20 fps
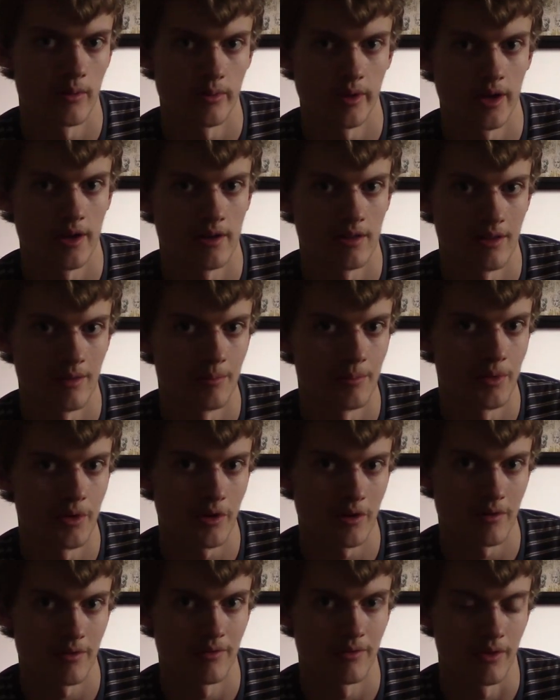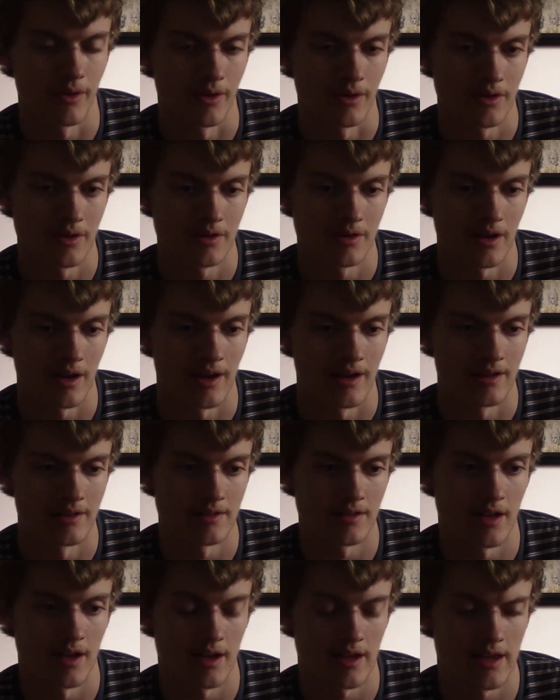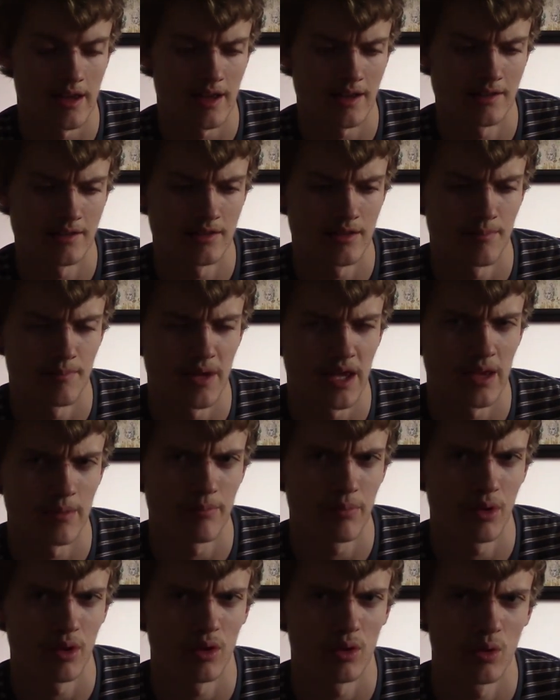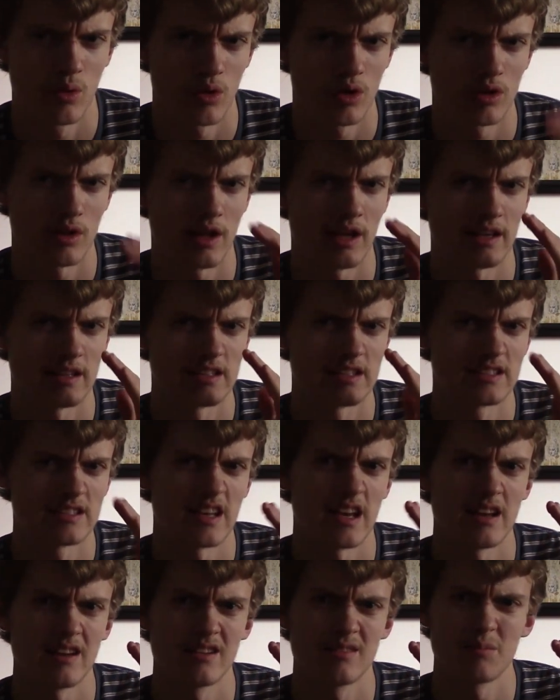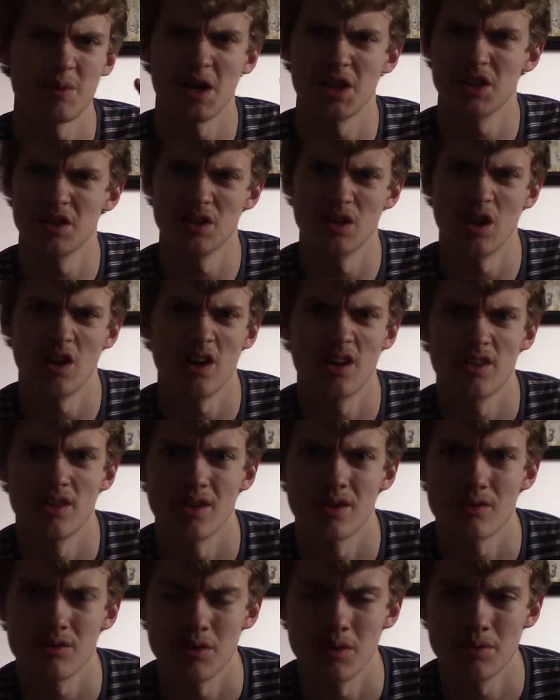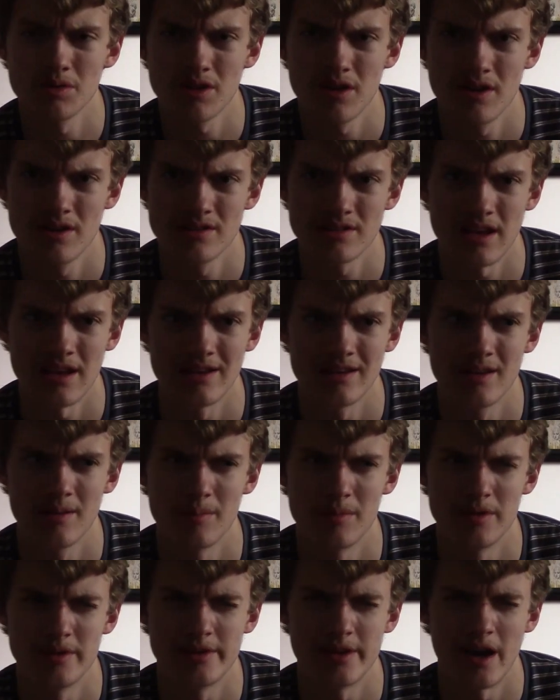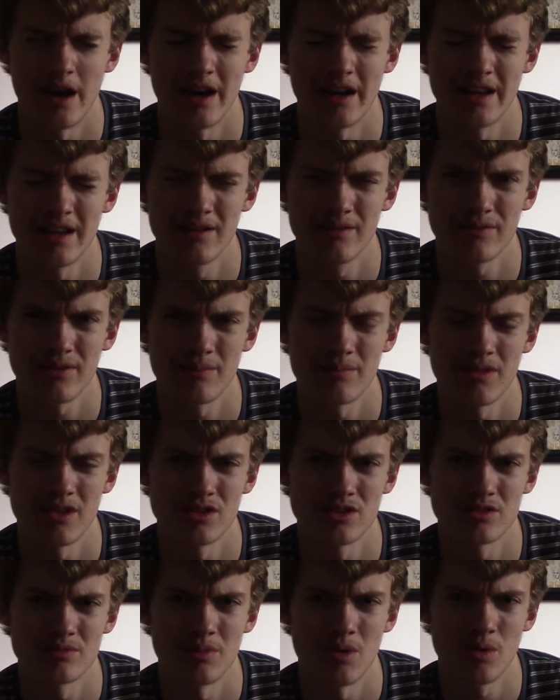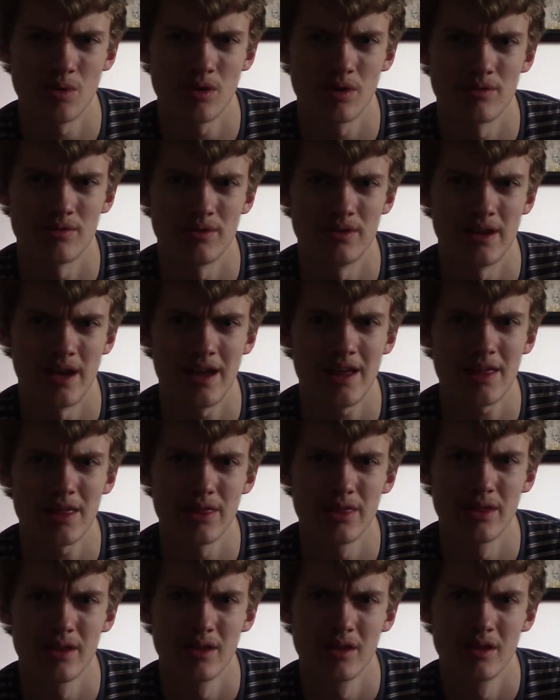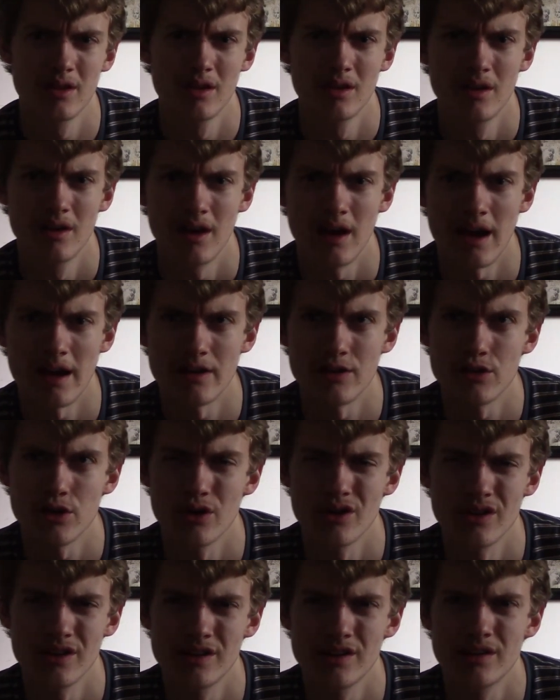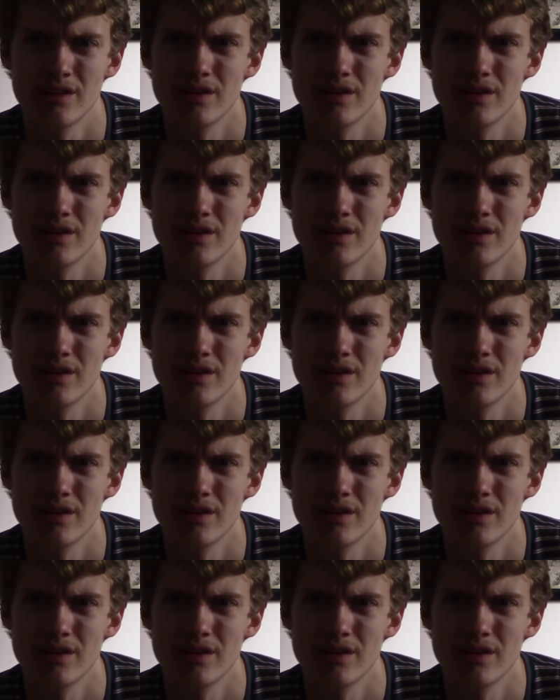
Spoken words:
reading the book first, as I guess the people who are like sent by the law, the Krotons, end up dying from the smoke of death and turn into